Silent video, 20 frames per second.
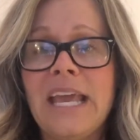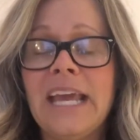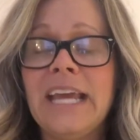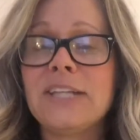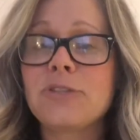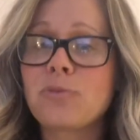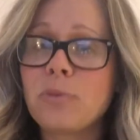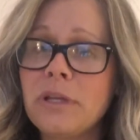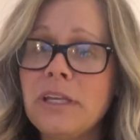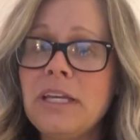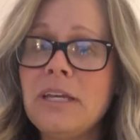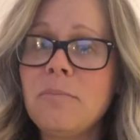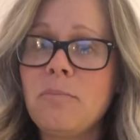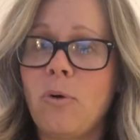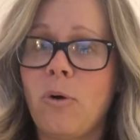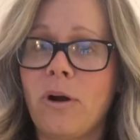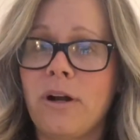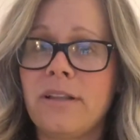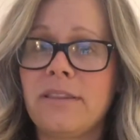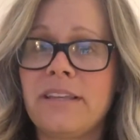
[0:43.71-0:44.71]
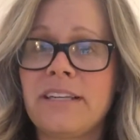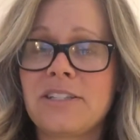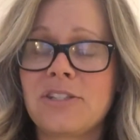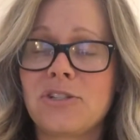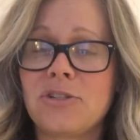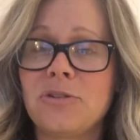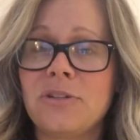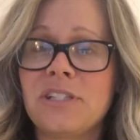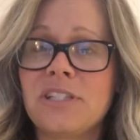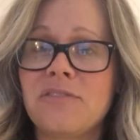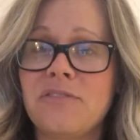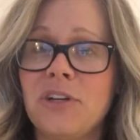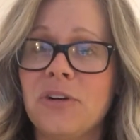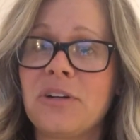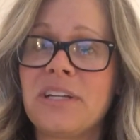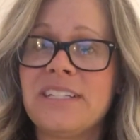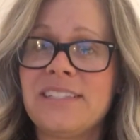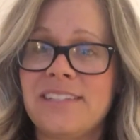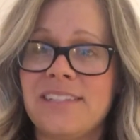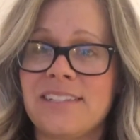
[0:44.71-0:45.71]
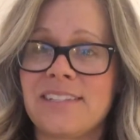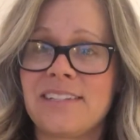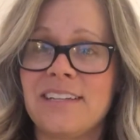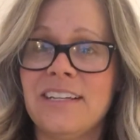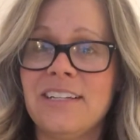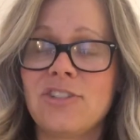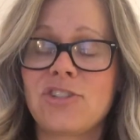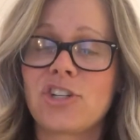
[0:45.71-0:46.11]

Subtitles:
It's really important that students feel consistent,